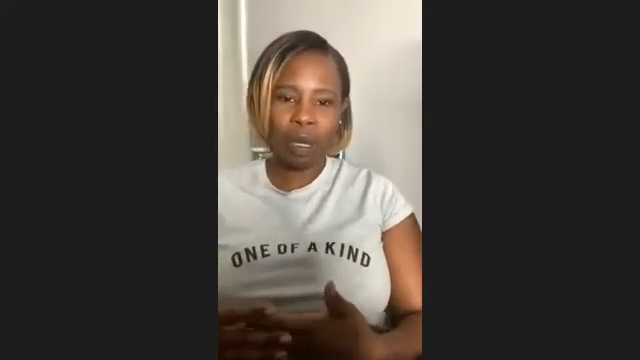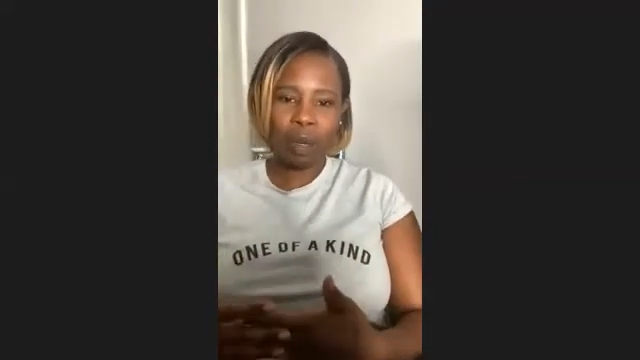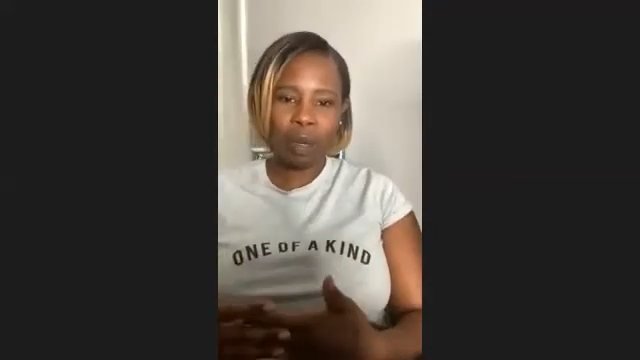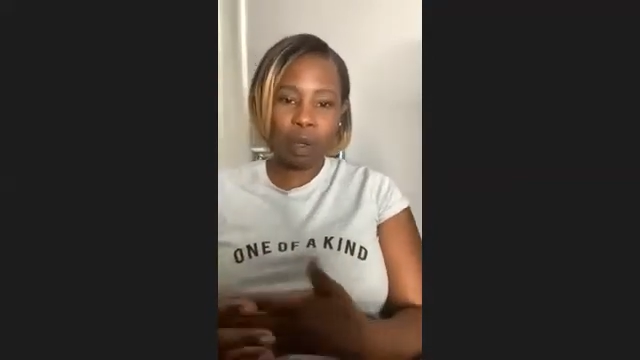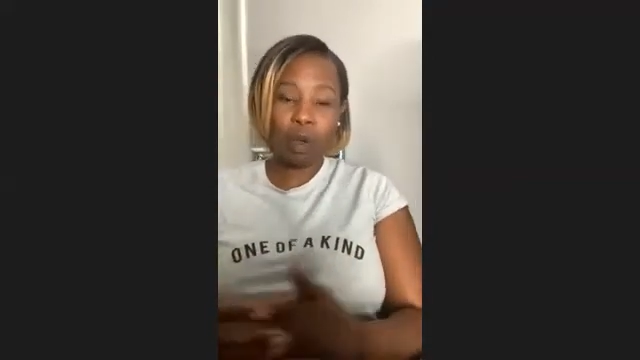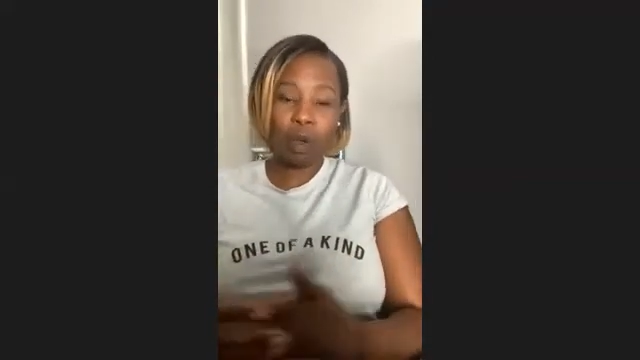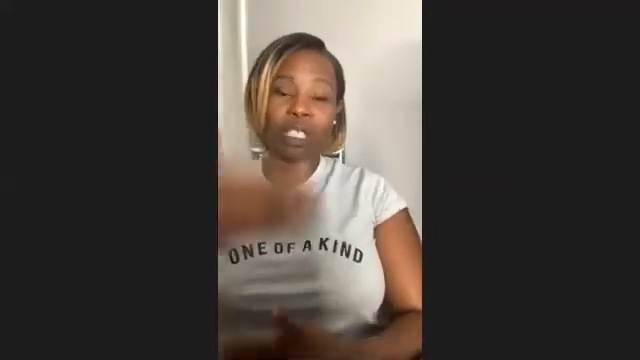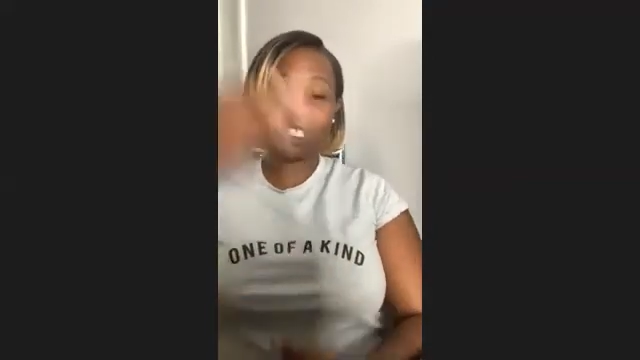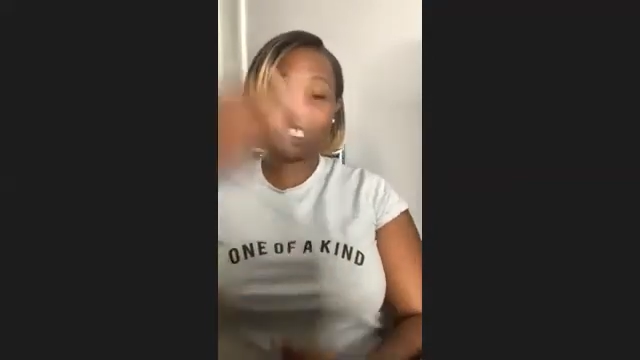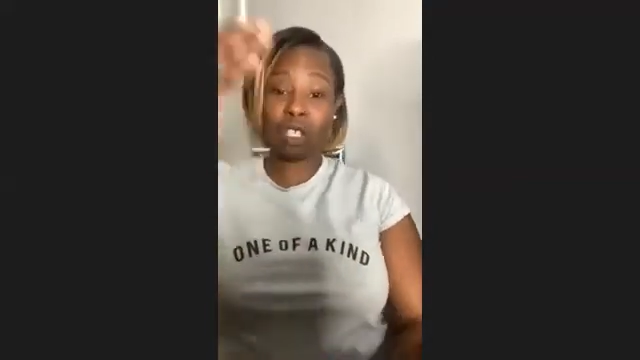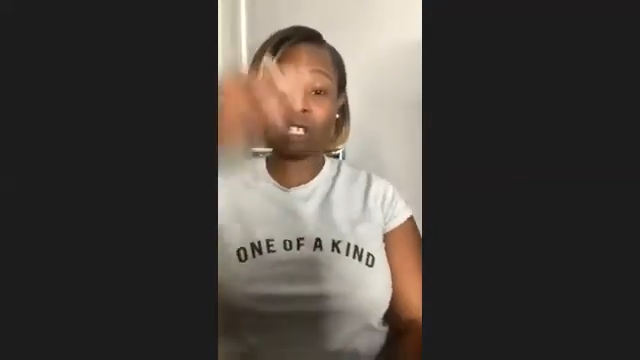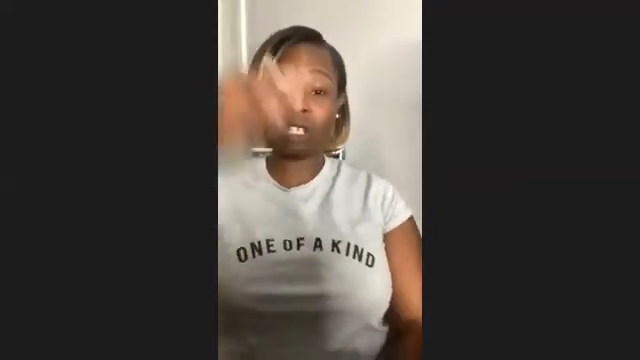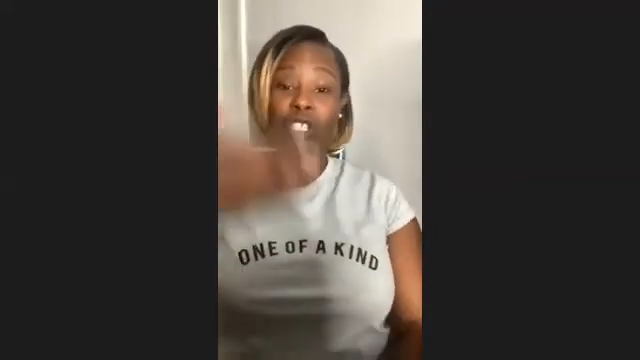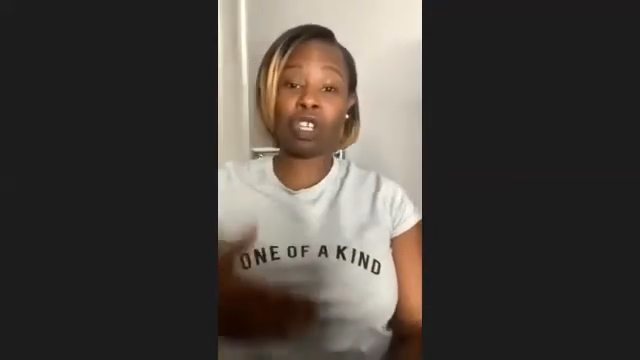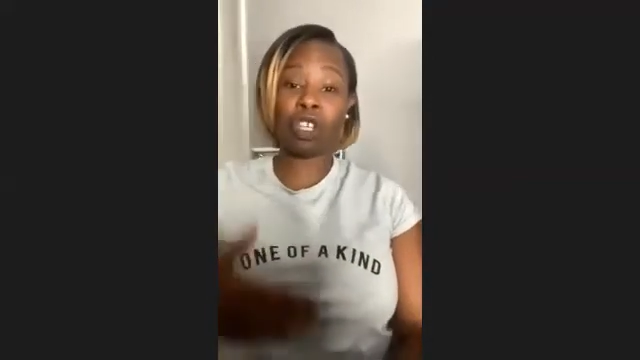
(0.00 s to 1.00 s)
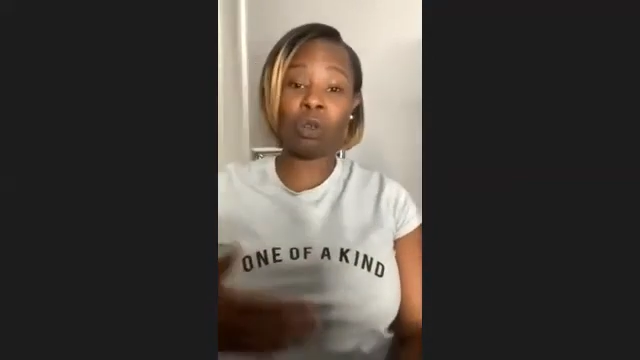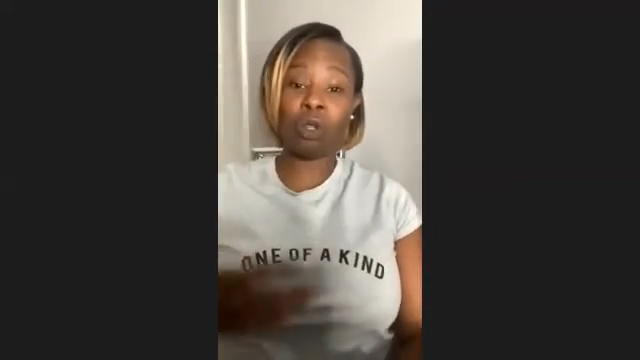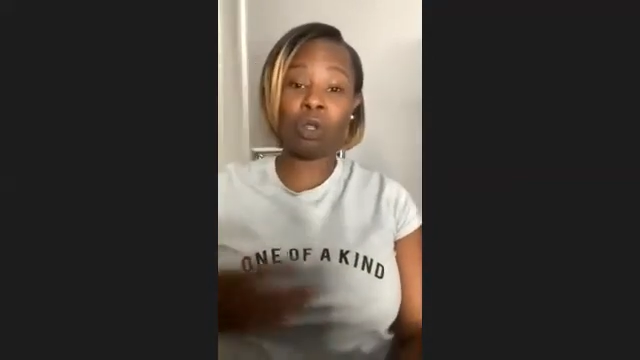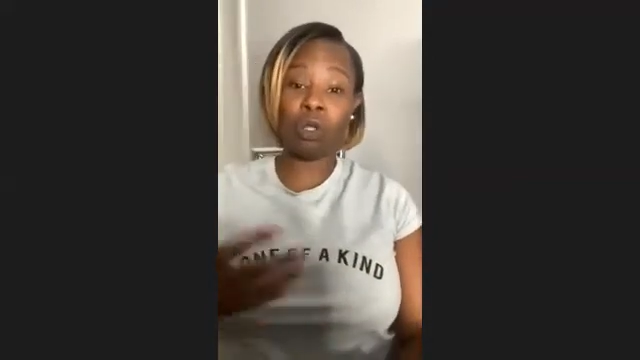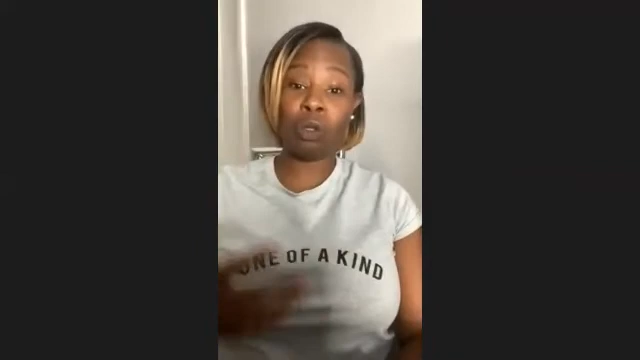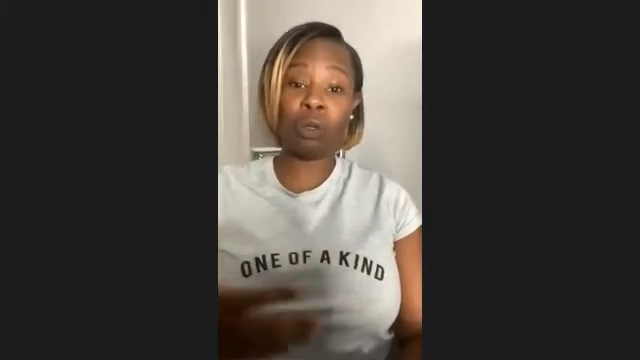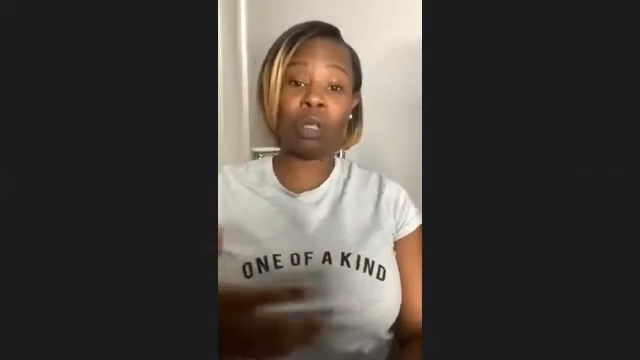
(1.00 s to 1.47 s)
because it's going to show
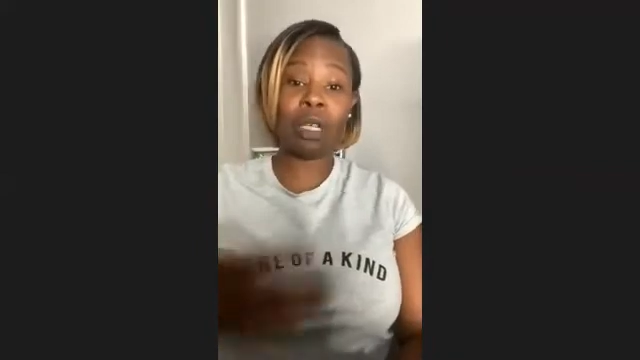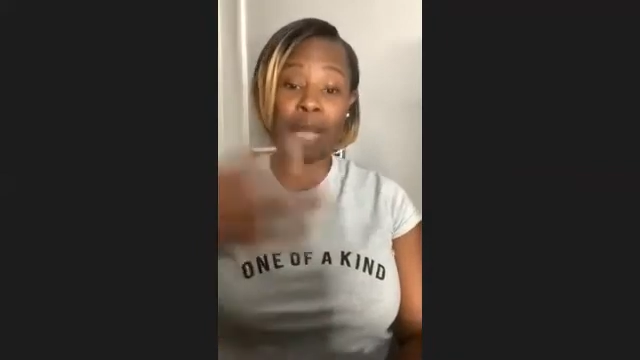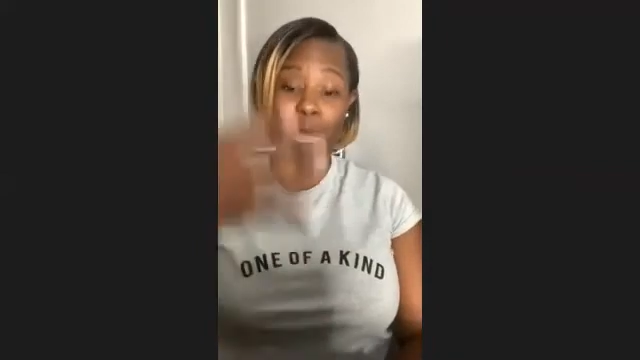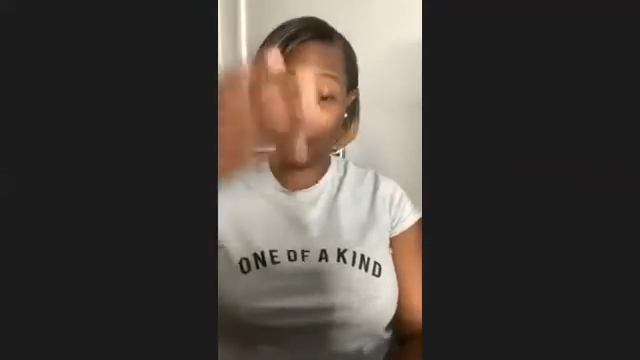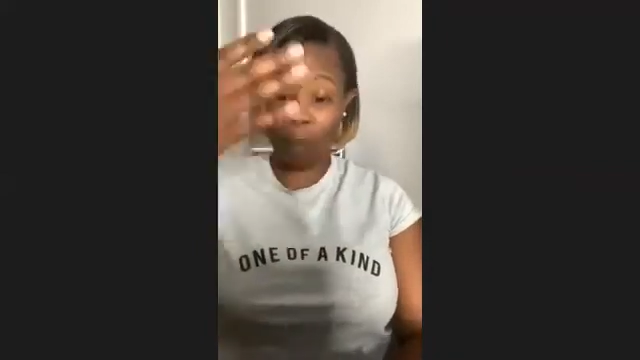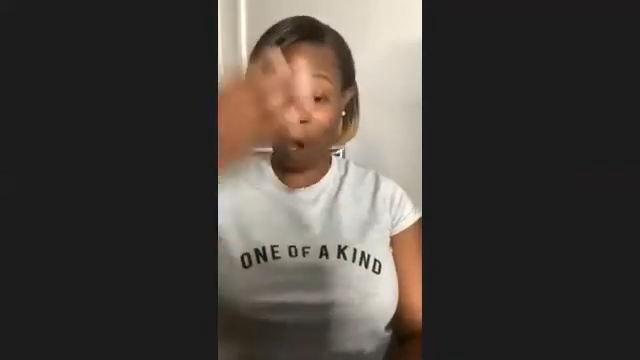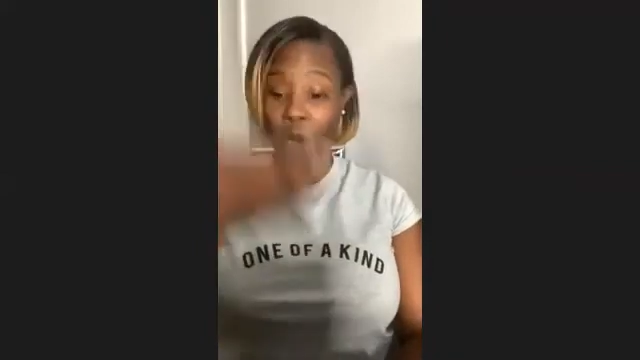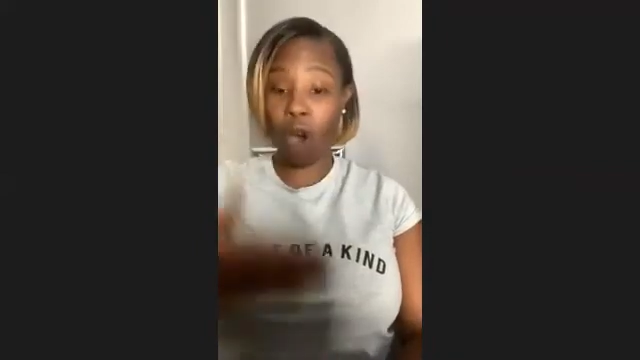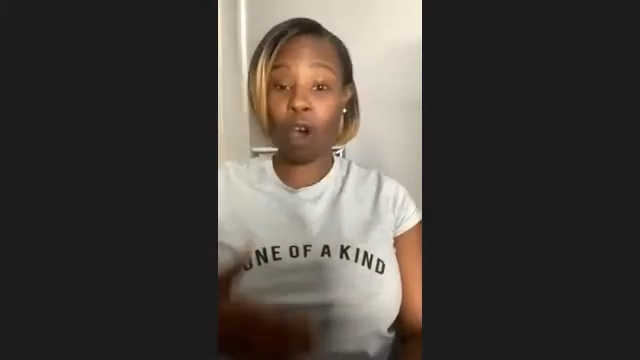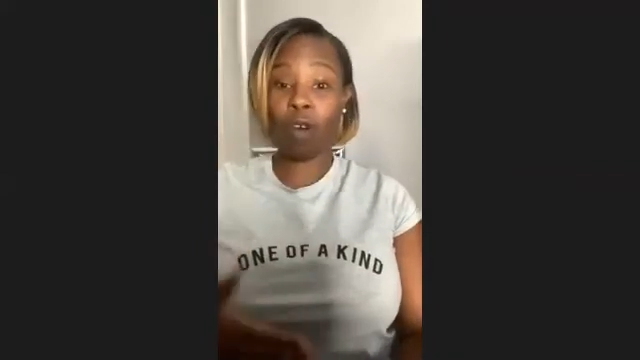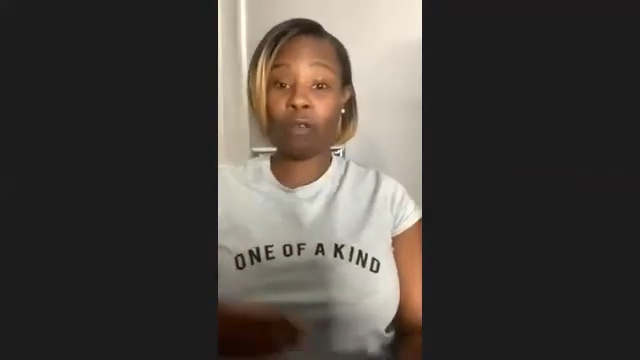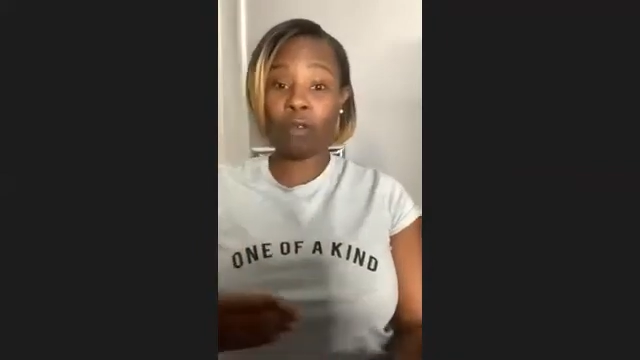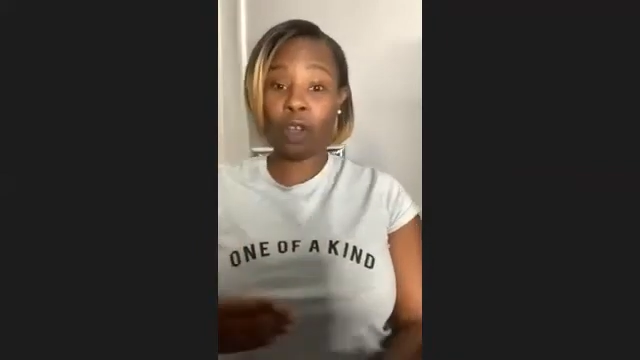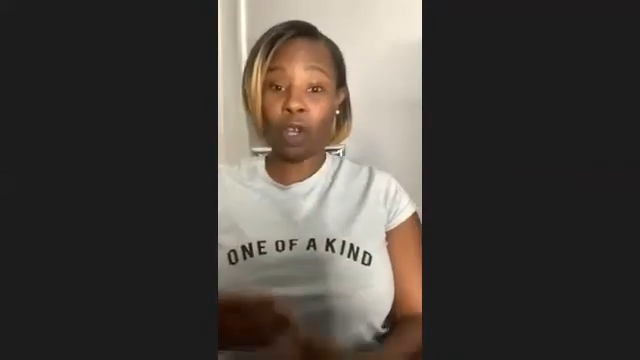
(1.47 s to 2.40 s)
you a part of